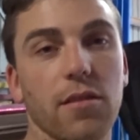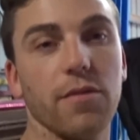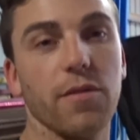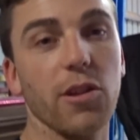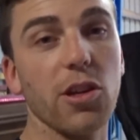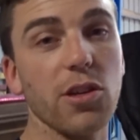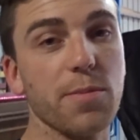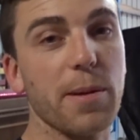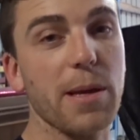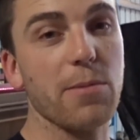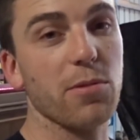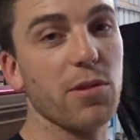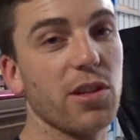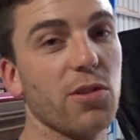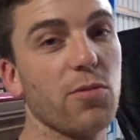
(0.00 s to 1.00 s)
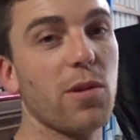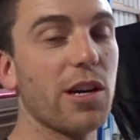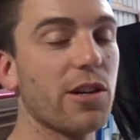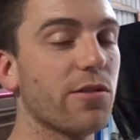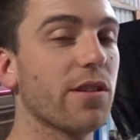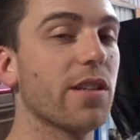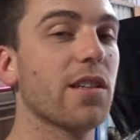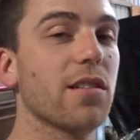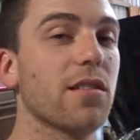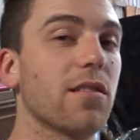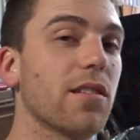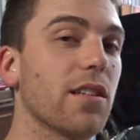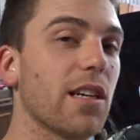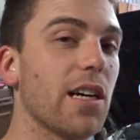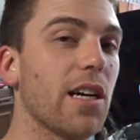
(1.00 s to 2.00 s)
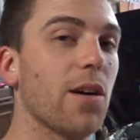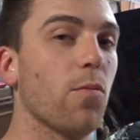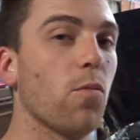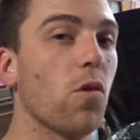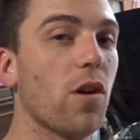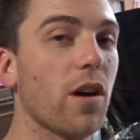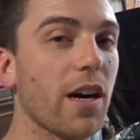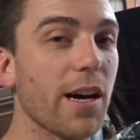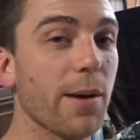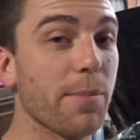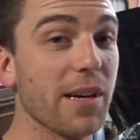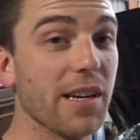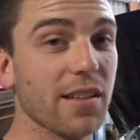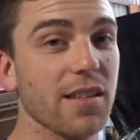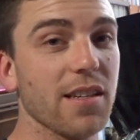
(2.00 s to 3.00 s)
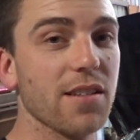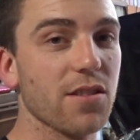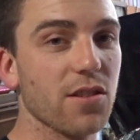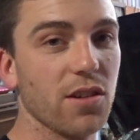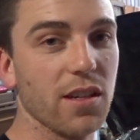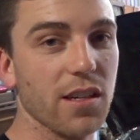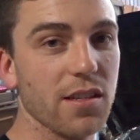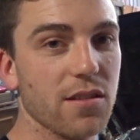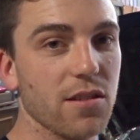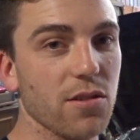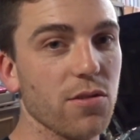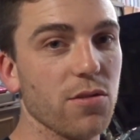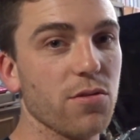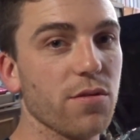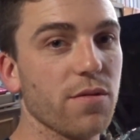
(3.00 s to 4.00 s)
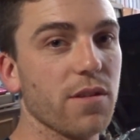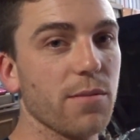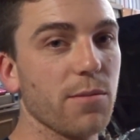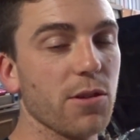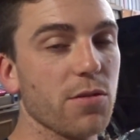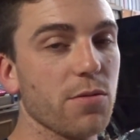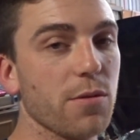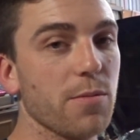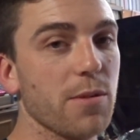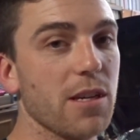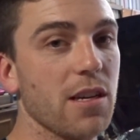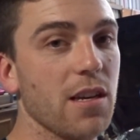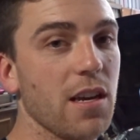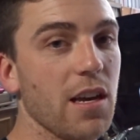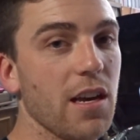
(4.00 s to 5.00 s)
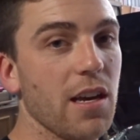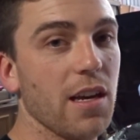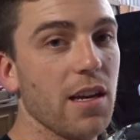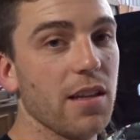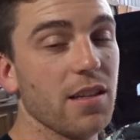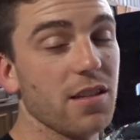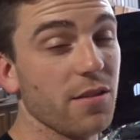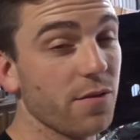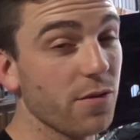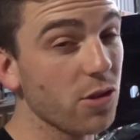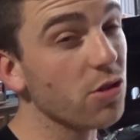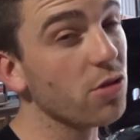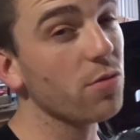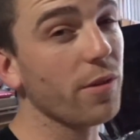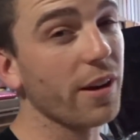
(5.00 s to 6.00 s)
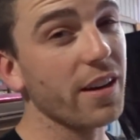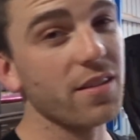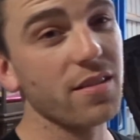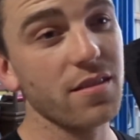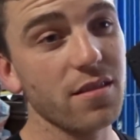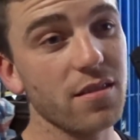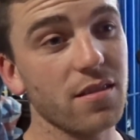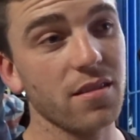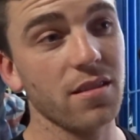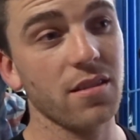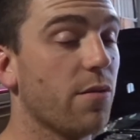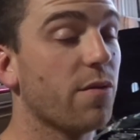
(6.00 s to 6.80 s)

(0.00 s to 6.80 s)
For those people that are wondering why I picked these guys to do the drift demos with me, there's a few reasons.